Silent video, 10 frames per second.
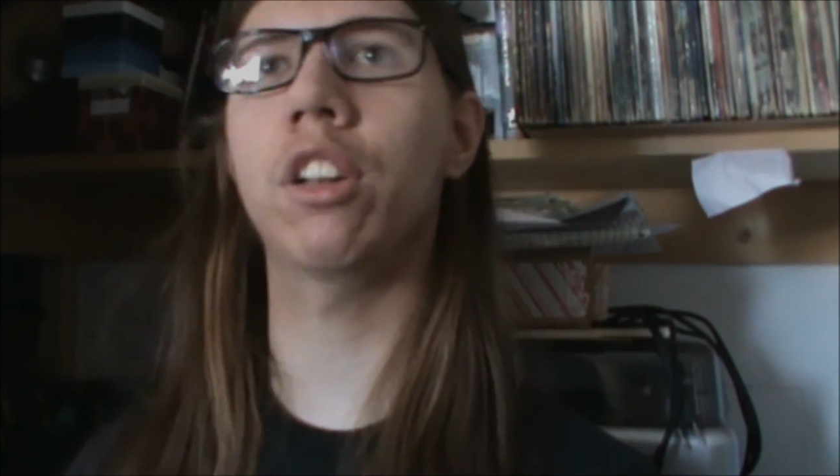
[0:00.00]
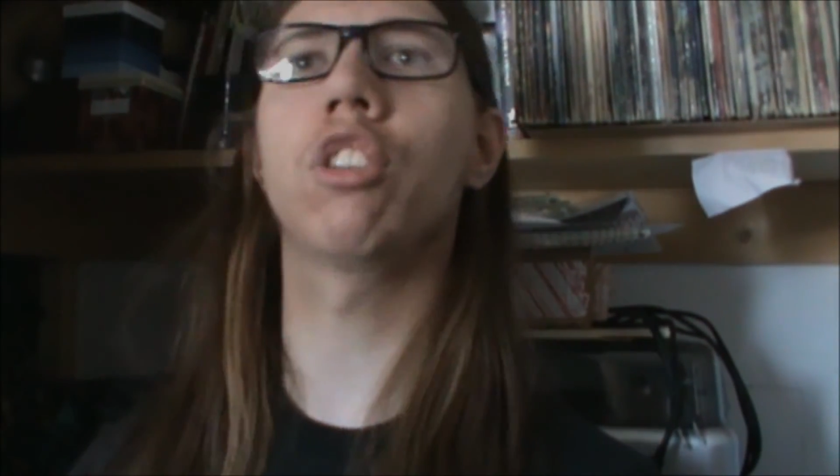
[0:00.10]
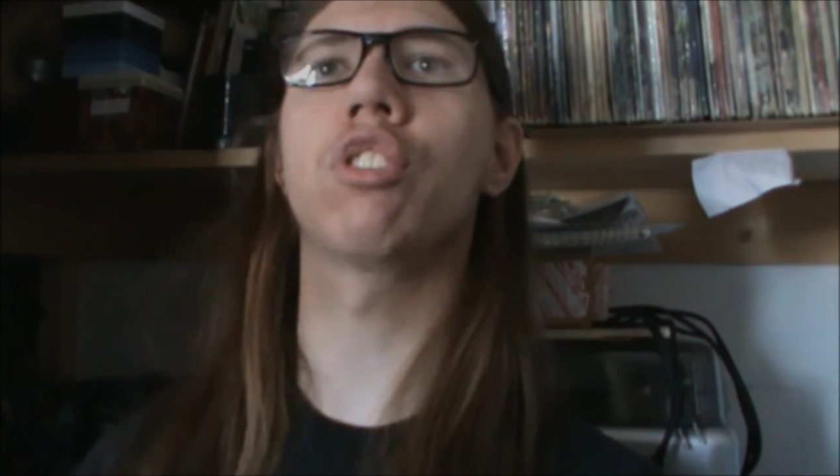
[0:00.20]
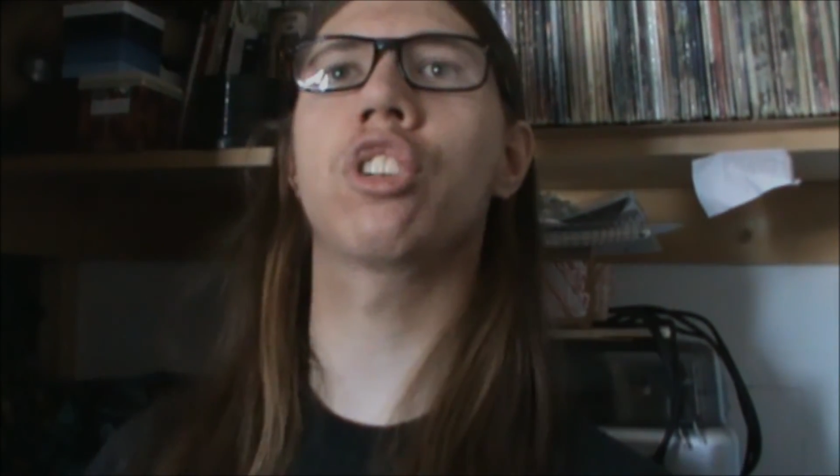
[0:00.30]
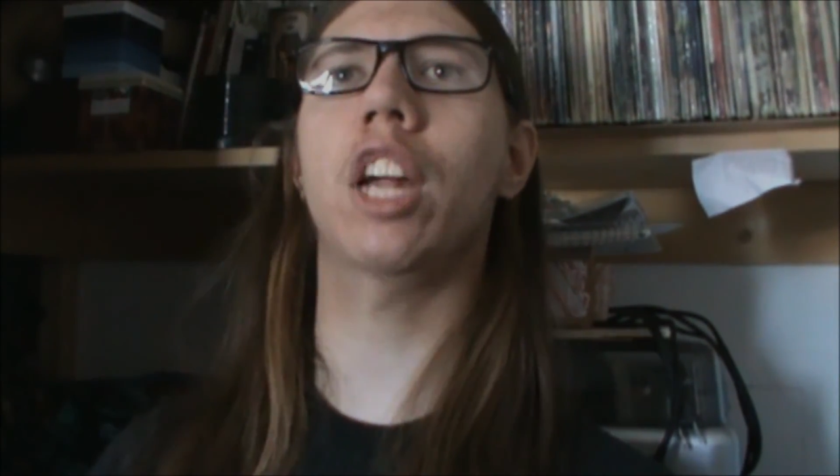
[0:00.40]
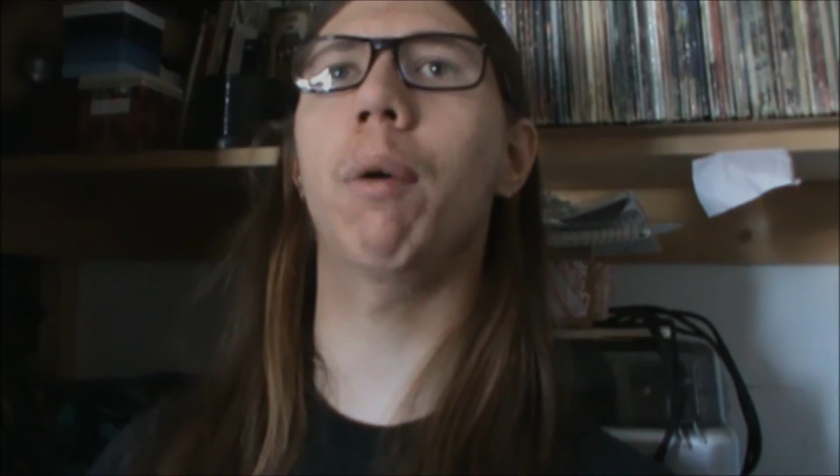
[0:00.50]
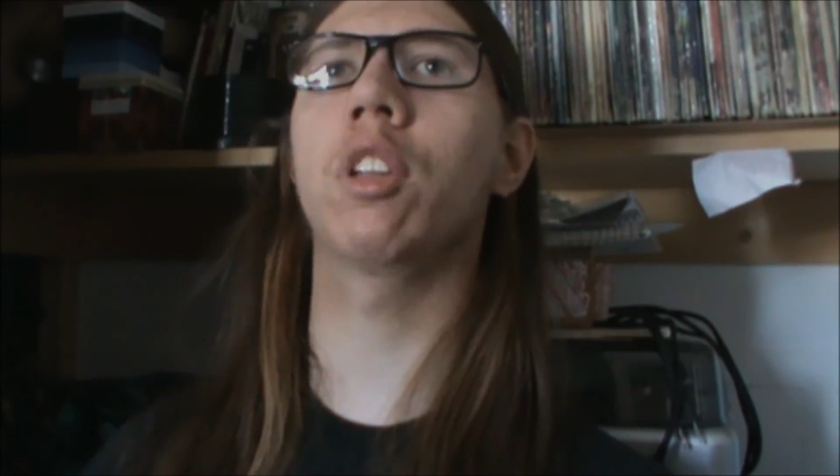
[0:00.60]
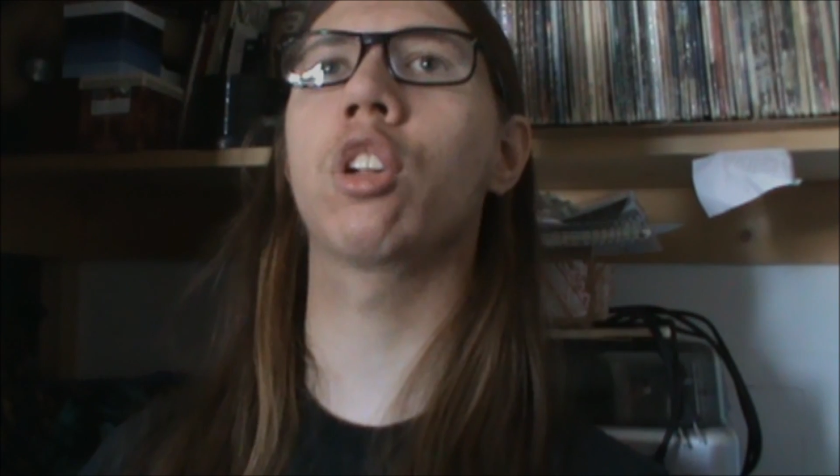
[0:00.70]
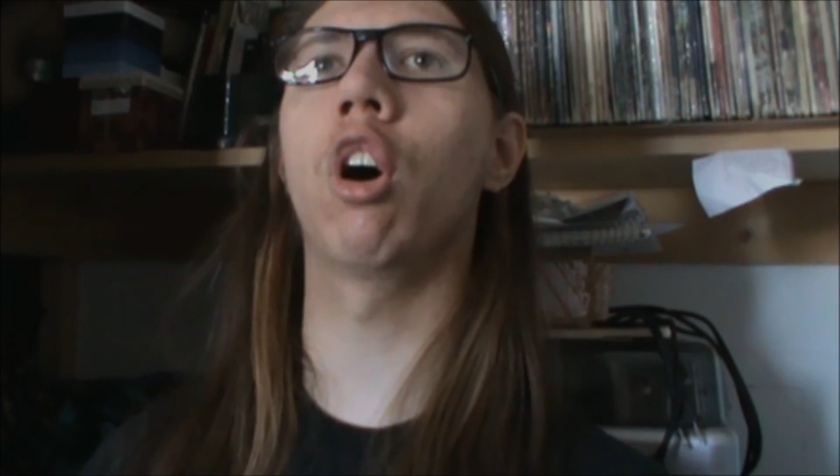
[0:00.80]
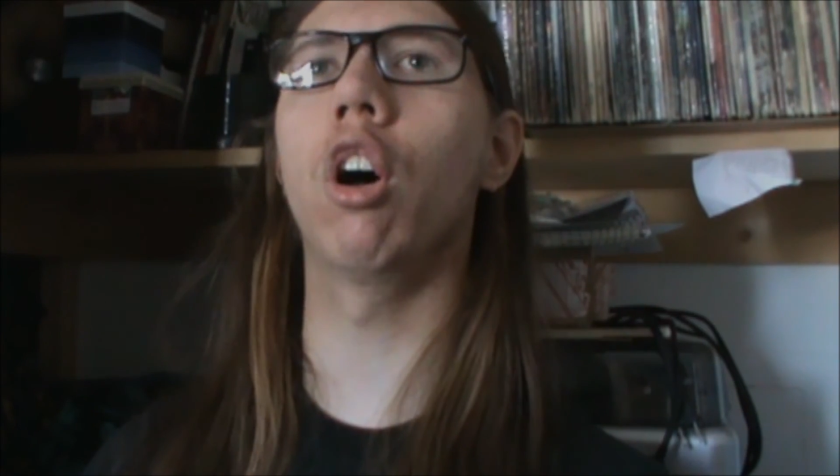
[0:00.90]
such as
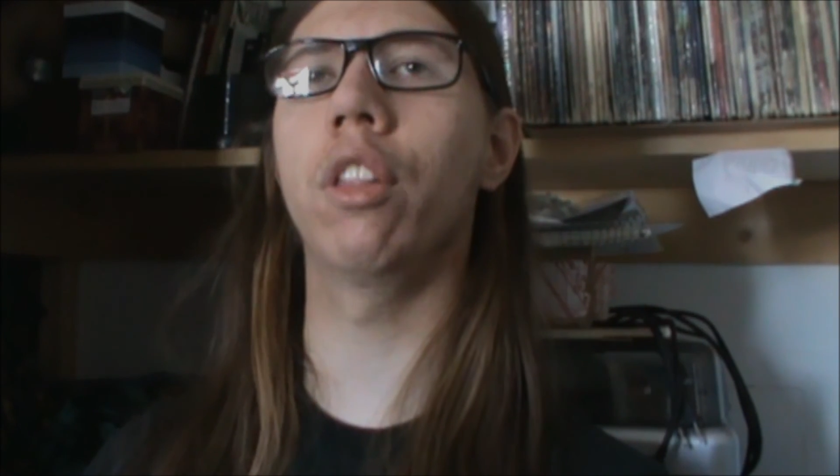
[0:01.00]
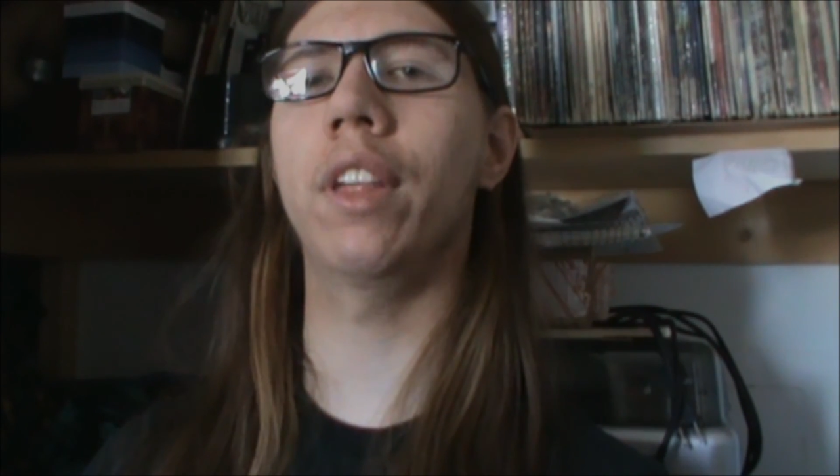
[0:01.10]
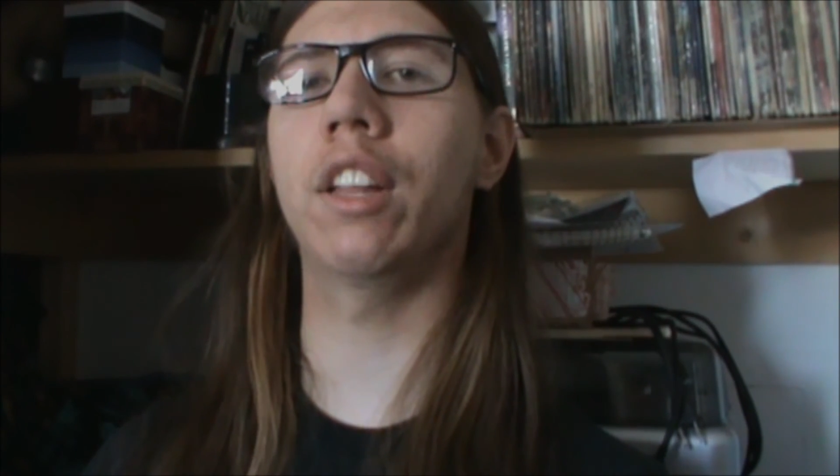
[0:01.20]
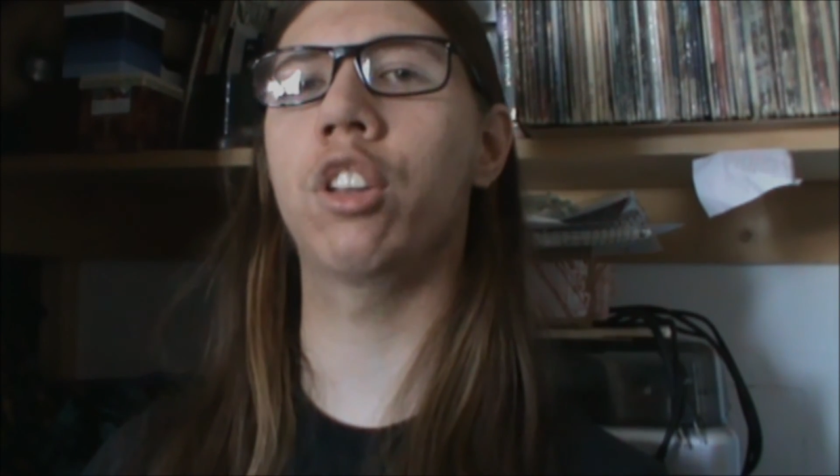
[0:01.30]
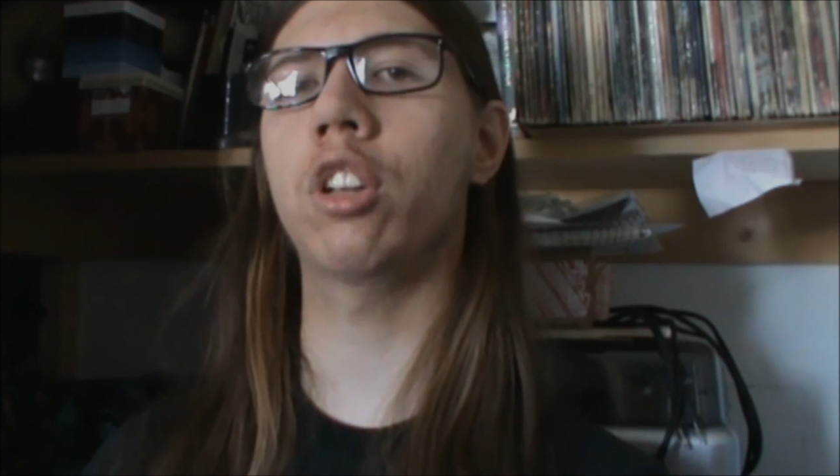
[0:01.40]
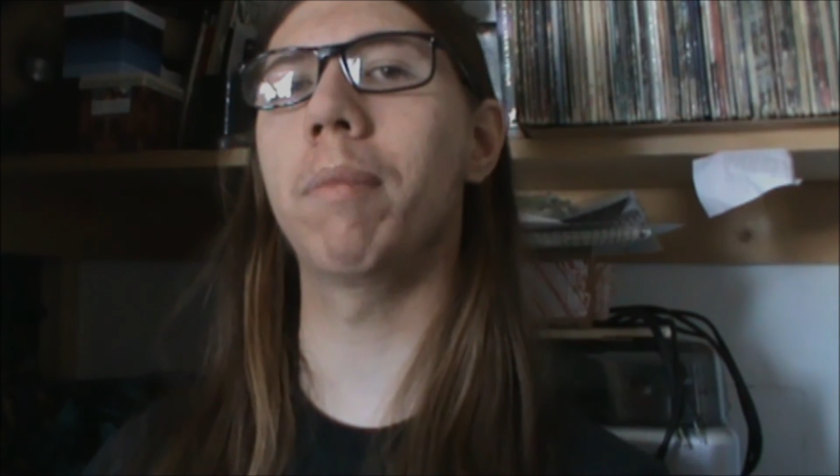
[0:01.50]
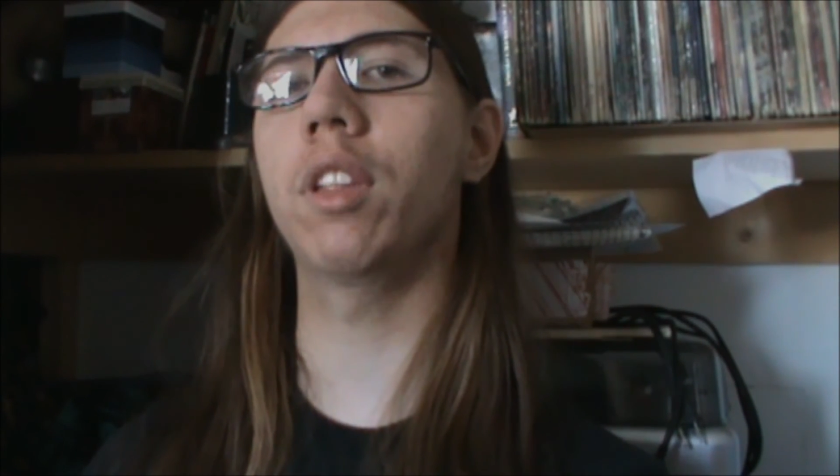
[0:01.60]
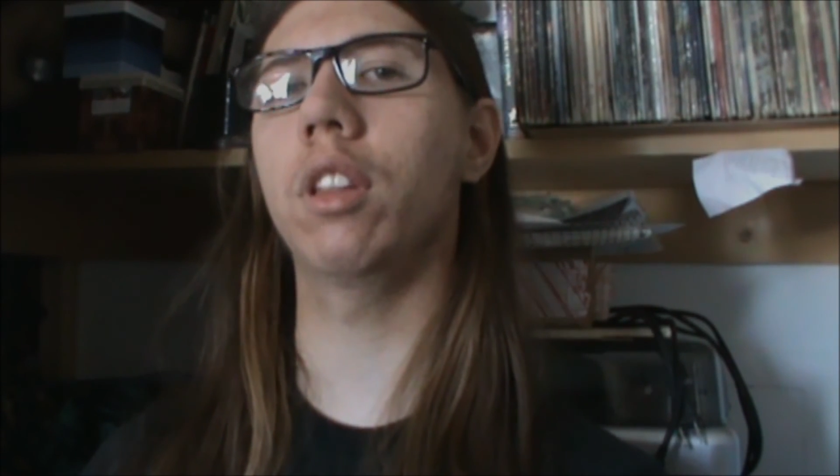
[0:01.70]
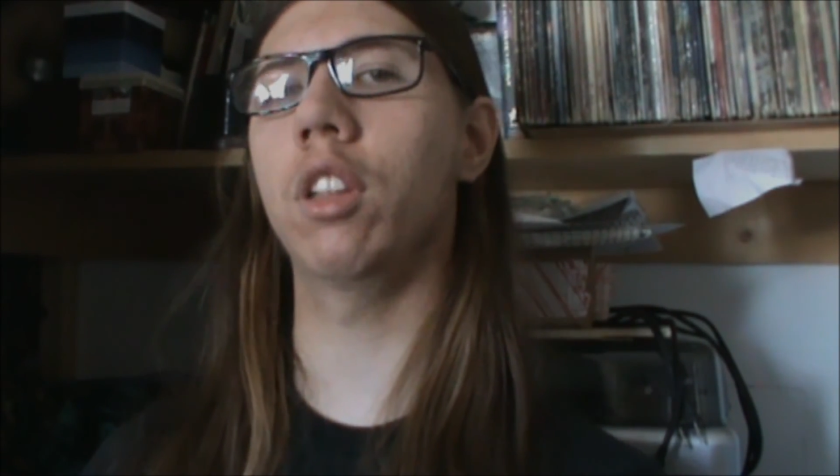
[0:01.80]
Siren's Call and that some of